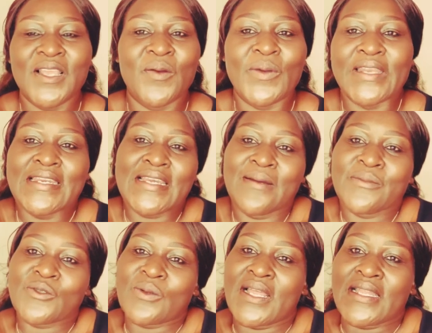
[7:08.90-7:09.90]
when it comes
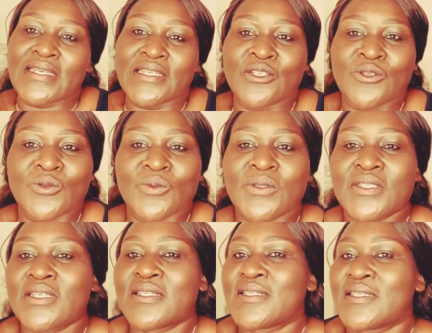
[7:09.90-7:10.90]
to land issues,
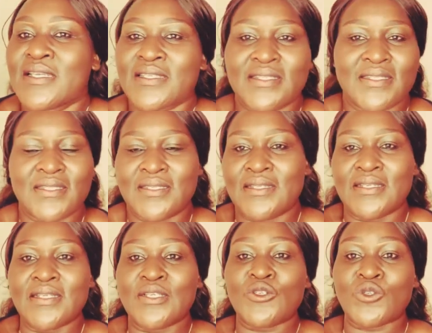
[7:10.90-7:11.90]
it's just
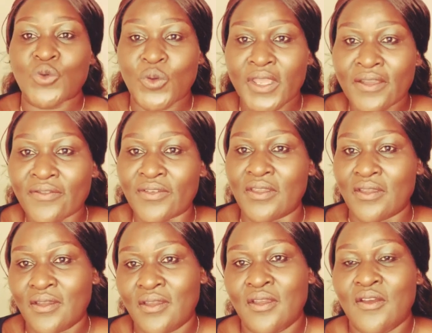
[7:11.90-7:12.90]
too heavy
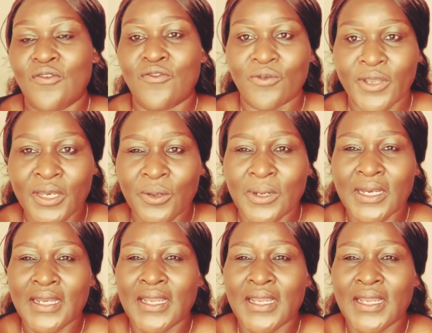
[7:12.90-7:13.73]
for anyone.